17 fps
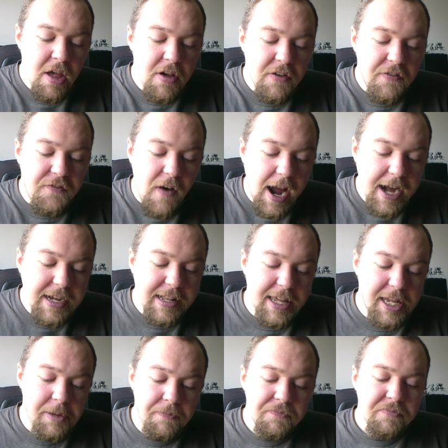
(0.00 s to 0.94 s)

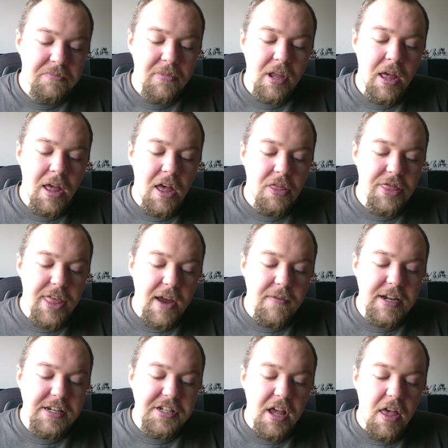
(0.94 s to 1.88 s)
Finally, there
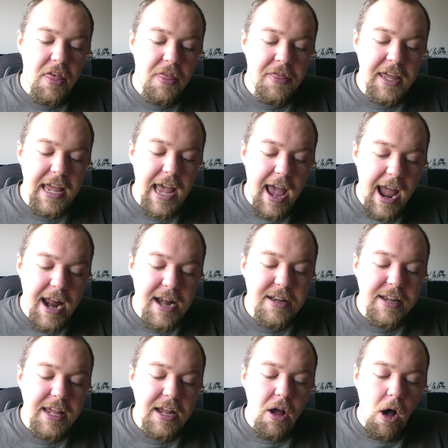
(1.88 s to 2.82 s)
is the
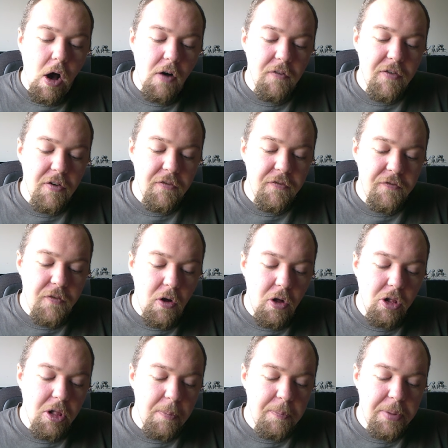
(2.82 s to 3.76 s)
ending of
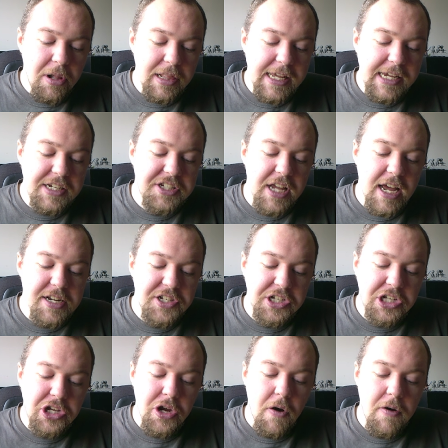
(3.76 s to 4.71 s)
full police and
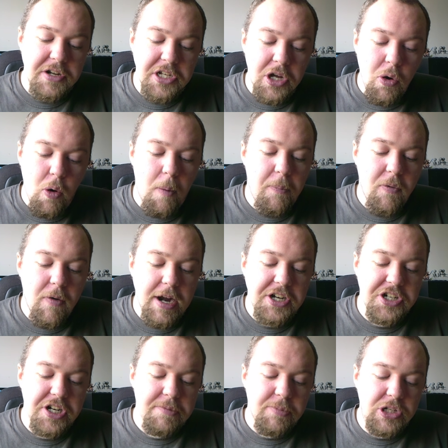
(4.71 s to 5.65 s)
security
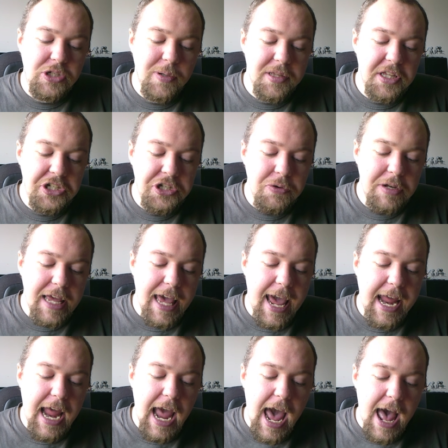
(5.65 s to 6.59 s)
cooperation between the
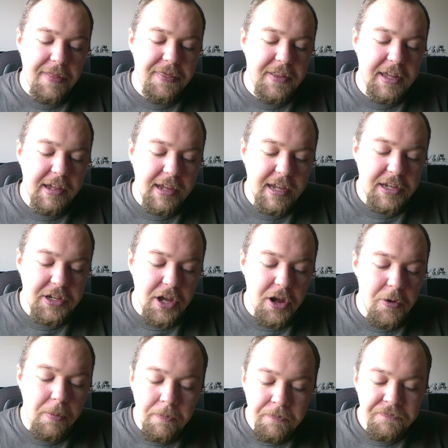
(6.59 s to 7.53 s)
UK and the
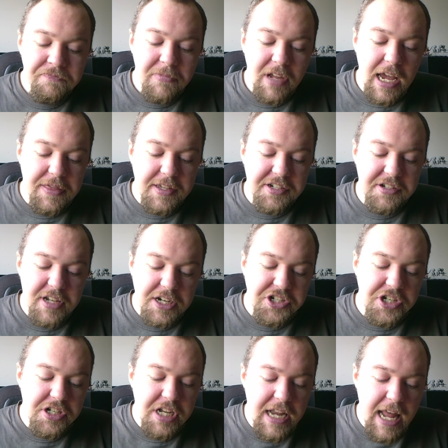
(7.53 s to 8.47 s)
EU. In the
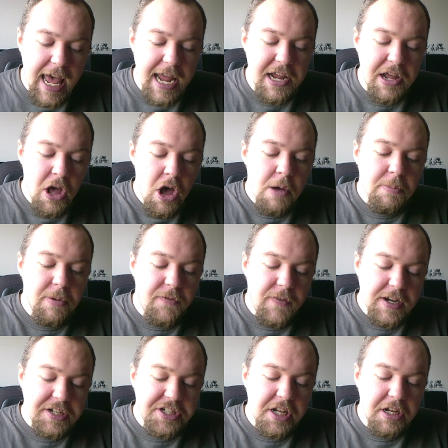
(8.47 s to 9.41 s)
session today,
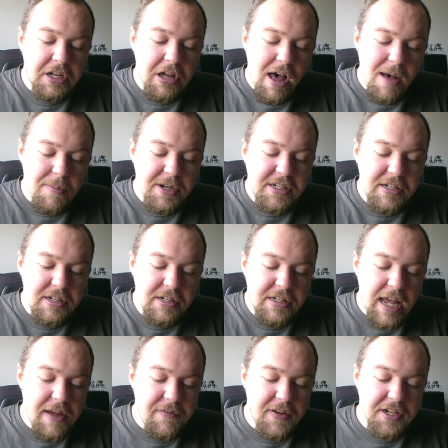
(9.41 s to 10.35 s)
Professor Garma
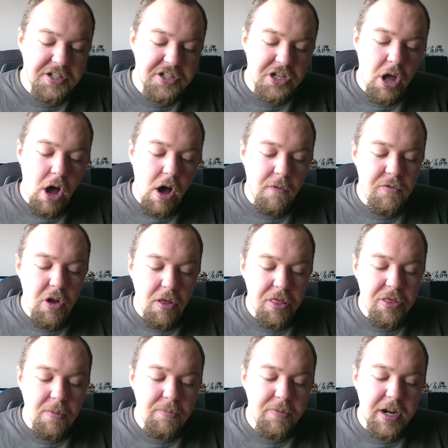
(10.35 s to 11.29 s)
Davis of
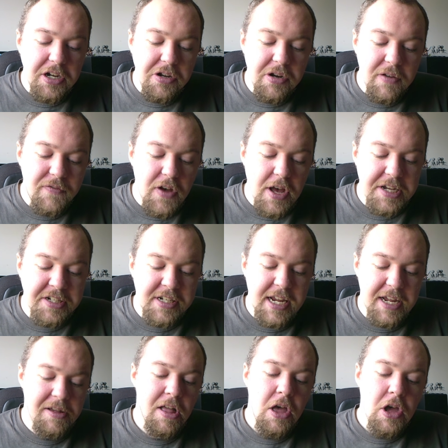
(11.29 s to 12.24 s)
Northumbrian
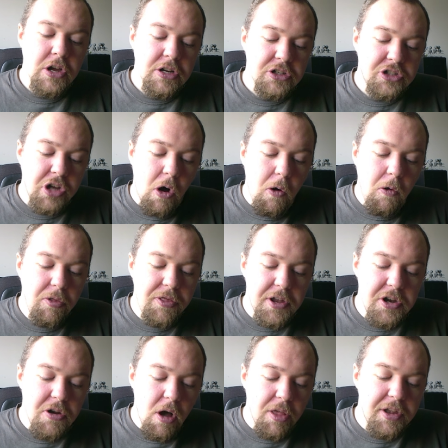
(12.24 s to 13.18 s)
University told
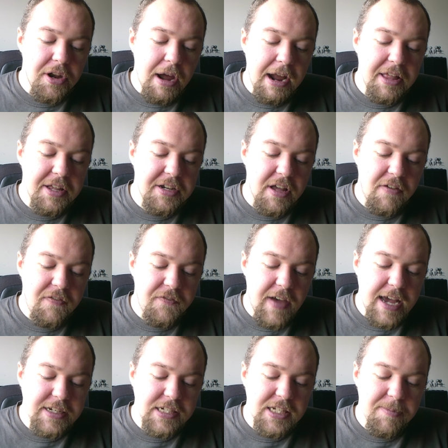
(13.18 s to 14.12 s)
the Northern Ireland
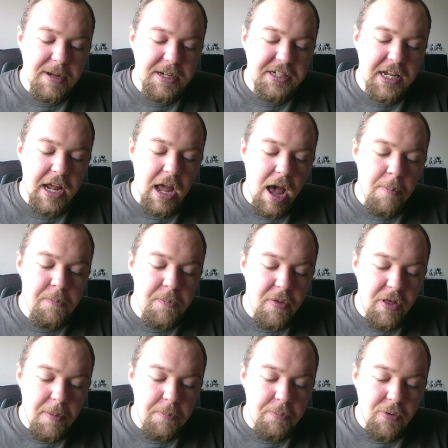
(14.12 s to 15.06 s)
Affairs Committee
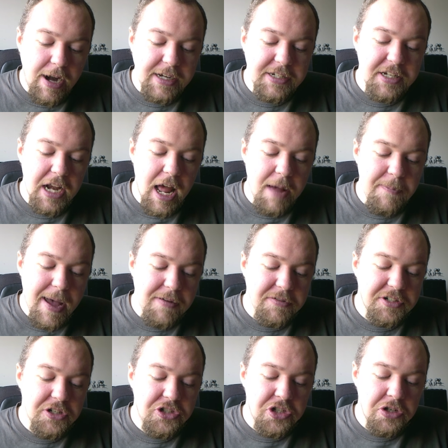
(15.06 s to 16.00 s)
that Brexit
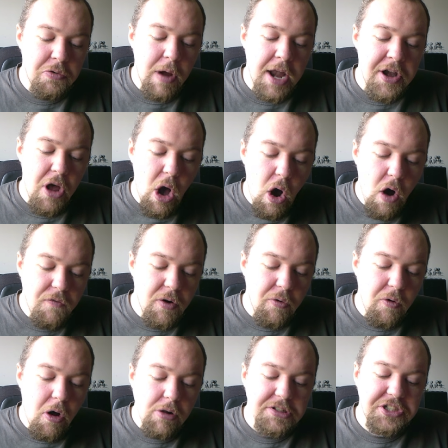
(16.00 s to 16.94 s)
amounted to an
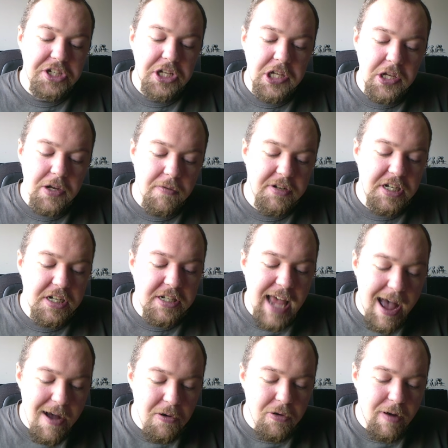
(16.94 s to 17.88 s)
overall security
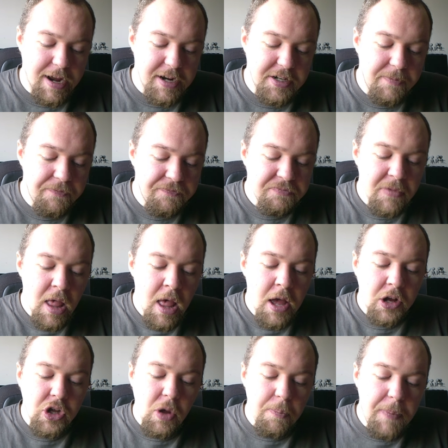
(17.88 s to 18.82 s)
downgrade
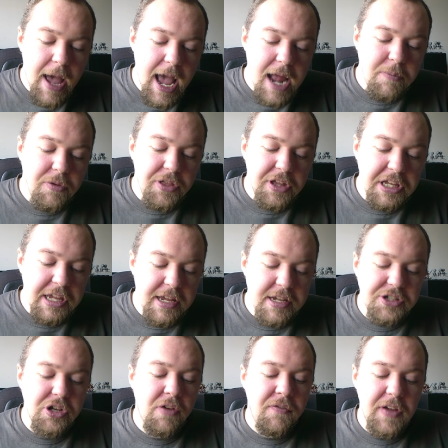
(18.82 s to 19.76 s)
compared with the
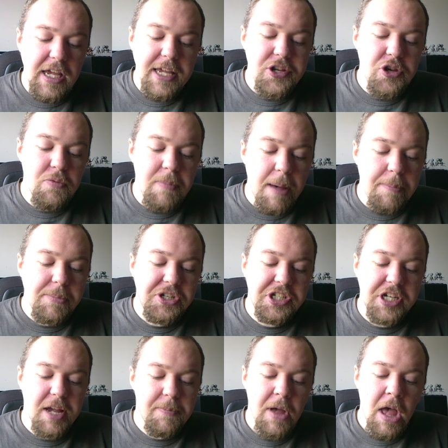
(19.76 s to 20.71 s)
years of EU
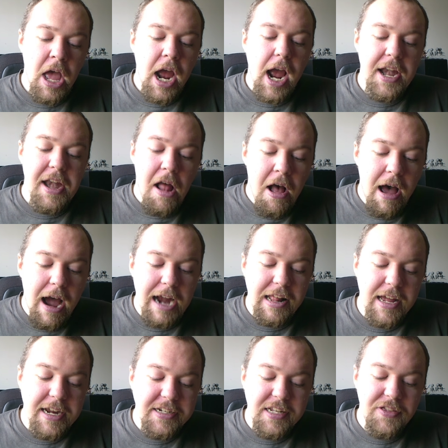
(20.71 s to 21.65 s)
membership, and
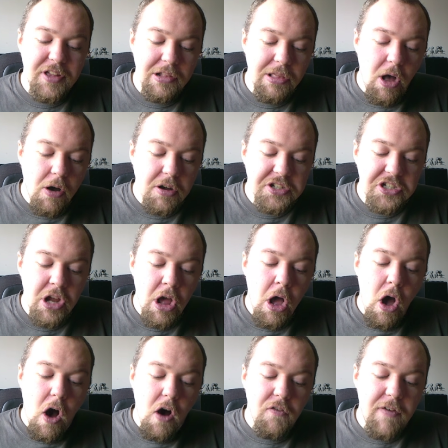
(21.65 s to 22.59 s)
highlighted the loss
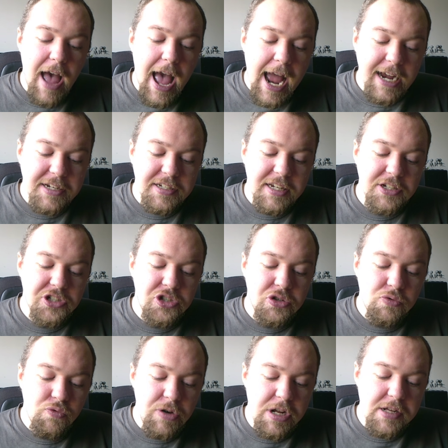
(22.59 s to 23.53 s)
of access
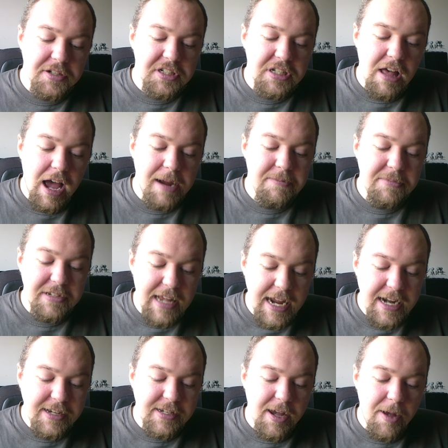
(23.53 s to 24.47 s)
to real-time
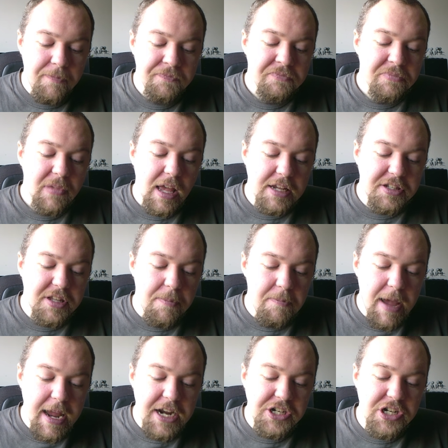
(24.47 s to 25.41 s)
data as the
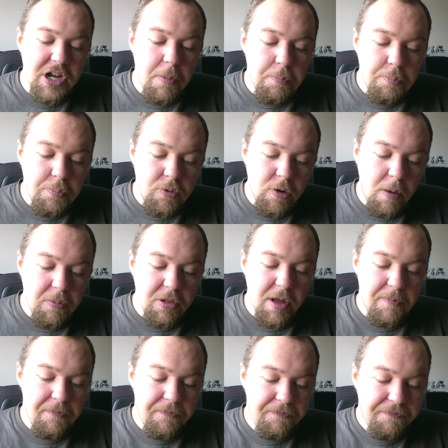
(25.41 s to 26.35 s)
major problem.